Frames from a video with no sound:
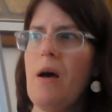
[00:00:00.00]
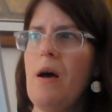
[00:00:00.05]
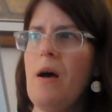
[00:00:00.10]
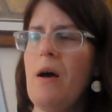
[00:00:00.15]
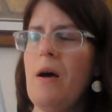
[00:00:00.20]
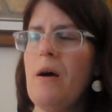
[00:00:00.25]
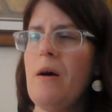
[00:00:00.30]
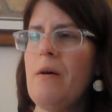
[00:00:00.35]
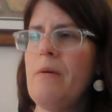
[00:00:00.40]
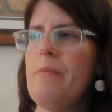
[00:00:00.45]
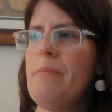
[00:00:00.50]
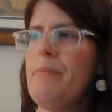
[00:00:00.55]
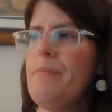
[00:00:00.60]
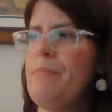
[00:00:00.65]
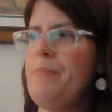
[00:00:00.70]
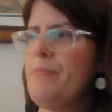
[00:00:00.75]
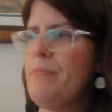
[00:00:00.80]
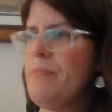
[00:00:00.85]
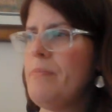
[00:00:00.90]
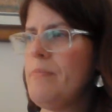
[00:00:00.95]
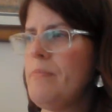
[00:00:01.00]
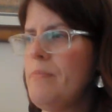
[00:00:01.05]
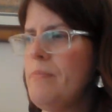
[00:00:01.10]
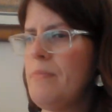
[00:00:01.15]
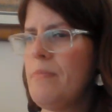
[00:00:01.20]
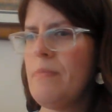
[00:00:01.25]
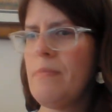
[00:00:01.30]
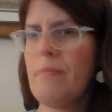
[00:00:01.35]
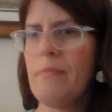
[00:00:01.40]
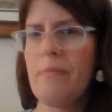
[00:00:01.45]
Um,
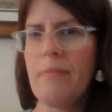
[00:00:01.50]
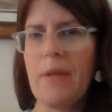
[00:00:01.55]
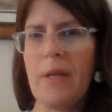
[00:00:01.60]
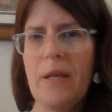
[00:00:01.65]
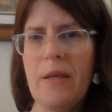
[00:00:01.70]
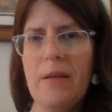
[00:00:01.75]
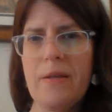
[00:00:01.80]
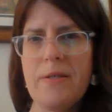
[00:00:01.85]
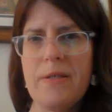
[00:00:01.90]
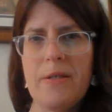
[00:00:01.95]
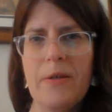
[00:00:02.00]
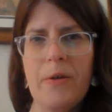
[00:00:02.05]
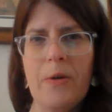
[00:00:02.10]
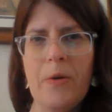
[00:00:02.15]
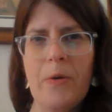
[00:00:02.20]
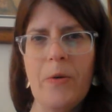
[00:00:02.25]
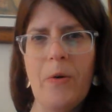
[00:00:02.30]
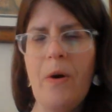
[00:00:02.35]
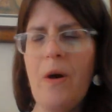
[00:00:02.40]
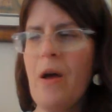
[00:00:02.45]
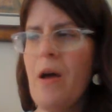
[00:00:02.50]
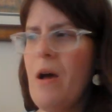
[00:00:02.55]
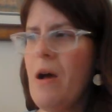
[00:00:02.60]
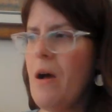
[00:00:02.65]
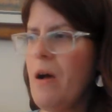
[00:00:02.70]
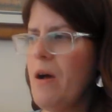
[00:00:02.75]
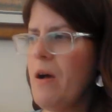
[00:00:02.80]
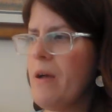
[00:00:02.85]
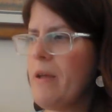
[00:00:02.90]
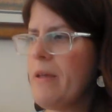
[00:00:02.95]
so
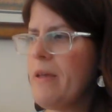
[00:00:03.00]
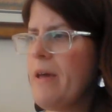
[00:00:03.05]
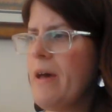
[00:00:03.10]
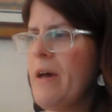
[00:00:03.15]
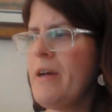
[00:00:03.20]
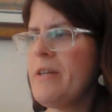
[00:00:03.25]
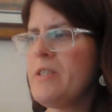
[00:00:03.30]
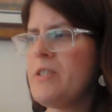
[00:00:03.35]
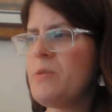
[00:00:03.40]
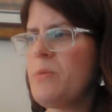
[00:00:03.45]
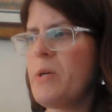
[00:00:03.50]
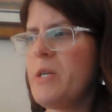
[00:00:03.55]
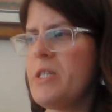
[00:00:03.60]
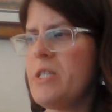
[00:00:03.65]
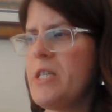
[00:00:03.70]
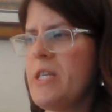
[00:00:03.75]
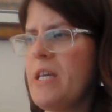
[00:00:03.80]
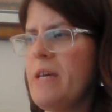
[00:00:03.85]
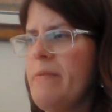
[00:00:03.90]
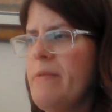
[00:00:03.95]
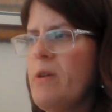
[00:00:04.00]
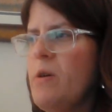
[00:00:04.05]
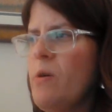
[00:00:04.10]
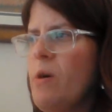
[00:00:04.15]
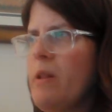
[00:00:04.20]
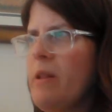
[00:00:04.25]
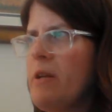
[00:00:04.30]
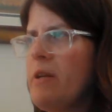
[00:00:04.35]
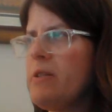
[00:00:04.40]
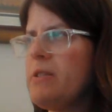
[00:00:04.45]
yeah, I just wanted to give you a
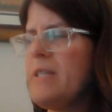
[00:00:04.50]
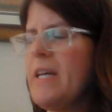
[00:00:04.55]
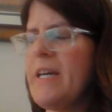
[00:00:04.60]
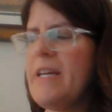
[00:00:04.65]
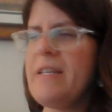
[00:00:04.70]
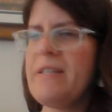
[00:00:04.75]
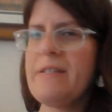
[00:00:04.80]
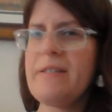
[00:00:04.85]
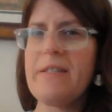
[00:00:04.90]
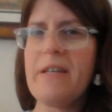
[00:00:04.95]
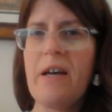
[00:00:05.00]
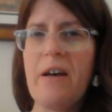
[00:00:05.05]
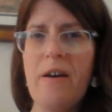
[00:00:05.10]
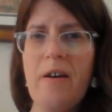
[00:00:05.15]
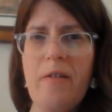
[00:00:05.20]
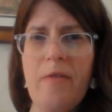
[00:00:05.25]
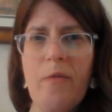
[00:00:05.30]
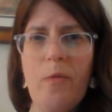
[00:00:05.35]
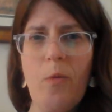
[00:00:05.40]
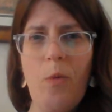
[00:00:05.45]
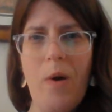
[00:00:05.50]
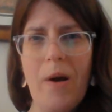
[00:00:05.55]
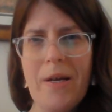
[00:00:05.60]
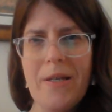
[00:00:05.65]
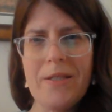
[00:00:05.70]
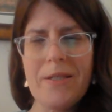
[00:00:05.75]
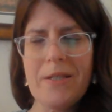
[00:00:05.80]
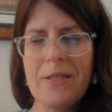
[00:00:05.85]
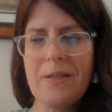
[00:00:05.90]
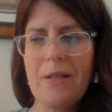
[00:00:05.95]
little taste of
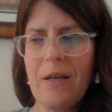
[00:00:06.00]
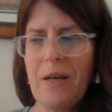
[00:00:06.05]
what